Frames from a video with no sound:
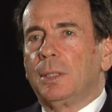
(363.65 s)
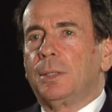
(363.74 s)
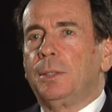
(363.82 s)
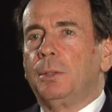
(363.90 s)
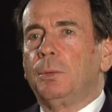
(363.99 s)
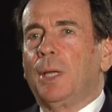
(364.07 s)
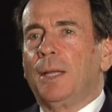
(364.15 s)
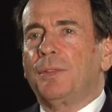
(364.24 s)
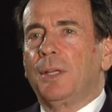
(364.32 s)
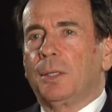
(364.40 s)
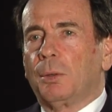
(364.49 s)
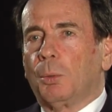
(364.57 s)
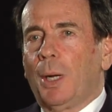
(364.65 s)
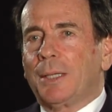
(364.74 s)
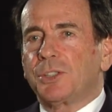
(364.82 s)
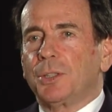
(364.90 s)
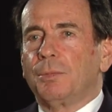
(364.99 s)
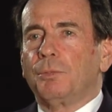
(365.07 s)
to get their
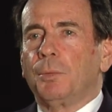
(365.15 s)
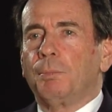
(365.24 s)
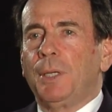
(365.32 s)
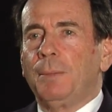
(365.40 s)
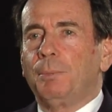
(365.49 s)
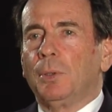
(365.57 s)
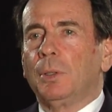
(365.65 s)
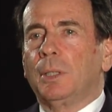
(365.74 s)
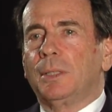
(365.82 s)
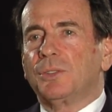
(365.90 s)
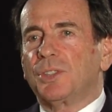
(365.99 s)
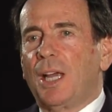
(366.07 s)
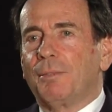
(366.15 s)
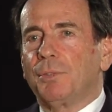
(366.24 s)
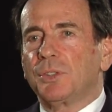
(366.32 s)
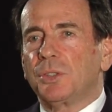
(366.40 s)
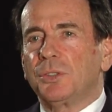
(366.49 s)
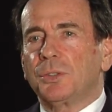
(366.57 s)
direction from people in San
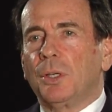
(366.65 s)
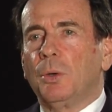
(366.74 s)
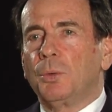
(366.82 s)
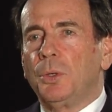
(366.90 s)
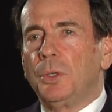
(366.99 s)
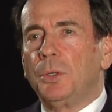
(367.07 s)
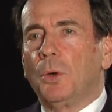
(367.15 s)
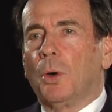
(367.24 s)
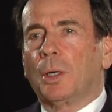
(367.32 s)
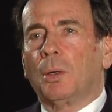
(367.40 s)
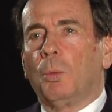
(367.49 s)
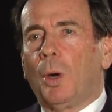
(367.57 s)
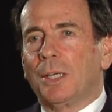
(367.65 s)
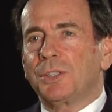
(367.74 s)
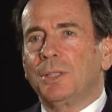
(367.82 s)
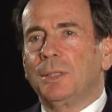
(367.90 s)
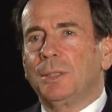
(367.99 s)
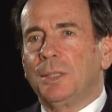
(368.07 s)
Francisco, New York, or
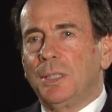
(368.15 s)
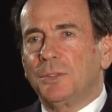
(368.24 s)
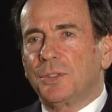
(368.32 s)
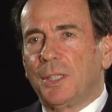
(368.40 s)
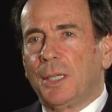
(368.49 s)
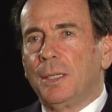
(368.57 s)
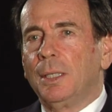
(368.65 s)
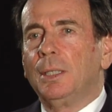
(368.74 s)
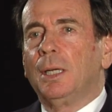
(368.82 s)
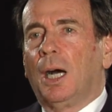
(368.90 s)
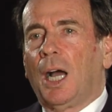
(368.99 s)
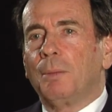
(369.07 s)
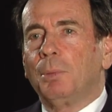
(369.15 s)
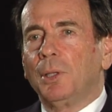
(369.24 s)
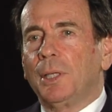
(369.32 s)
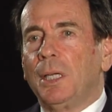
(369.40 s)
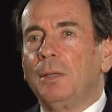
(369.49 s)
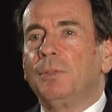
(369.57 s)
Washington, D.C. I
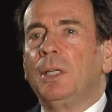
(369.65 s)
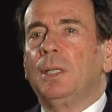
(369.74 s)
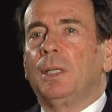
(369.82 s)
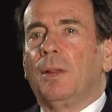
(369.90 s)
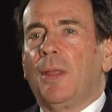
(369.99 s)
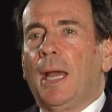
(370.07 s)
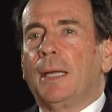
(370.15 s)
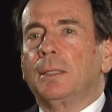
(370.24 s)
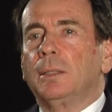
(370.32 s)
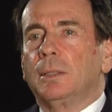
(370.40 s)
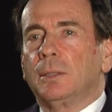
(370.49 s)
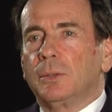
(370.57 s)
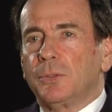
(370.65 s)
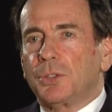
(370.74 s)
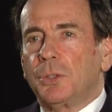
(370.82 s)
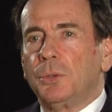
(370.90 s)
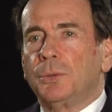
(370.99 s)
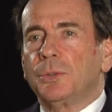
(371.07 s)
believe that
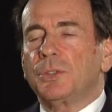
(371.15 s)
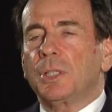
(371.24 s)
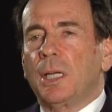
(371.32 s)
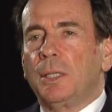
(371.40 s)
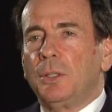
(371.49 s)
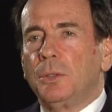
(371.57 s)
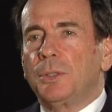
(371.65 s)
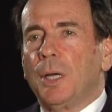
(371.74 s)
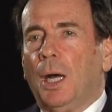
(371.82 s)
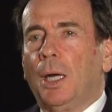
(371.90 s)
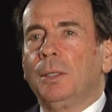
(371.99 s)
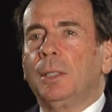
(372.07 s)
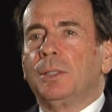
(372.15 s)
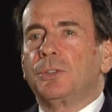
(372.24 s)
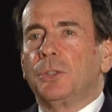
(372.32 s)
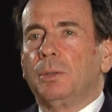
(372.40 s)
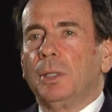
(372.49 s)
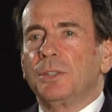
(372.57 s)
students in Utah
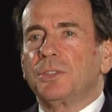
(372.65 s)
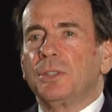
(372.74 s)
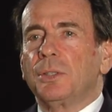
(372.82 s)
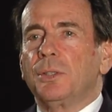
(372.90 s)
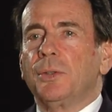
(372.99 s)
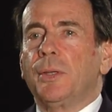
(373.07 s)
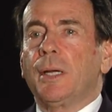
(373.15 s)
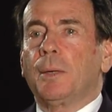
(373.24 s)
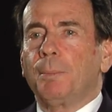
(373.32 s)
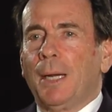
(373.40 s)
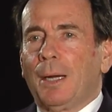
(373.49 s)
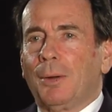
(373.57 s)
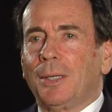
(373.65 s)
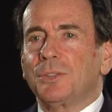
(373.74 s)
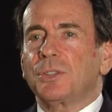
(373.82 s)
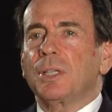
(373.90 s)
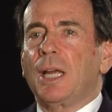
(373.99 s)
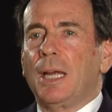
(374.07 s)
should listen to their
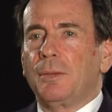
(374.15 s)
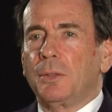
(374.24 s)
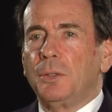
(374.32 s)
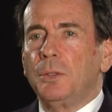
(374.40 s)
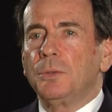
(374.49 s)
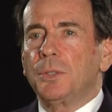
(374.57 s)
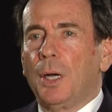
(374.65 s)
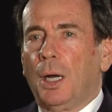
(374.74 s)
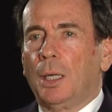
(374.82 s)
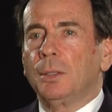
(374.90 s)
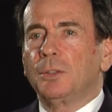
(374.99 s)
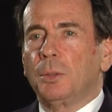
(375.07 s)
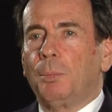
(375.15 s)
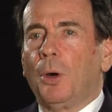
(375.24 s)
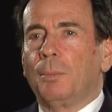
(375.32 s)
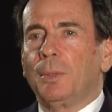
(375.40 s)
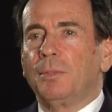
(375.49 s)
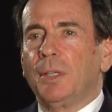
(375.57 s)
parents and the Utah
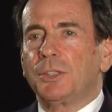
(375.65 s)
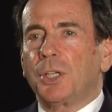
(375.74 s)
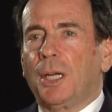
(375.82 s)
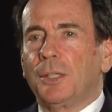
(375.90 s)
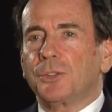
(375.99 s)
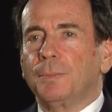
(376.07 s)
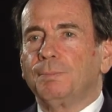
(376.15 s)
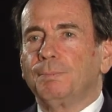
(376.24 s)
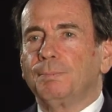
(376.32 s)
Department of Education.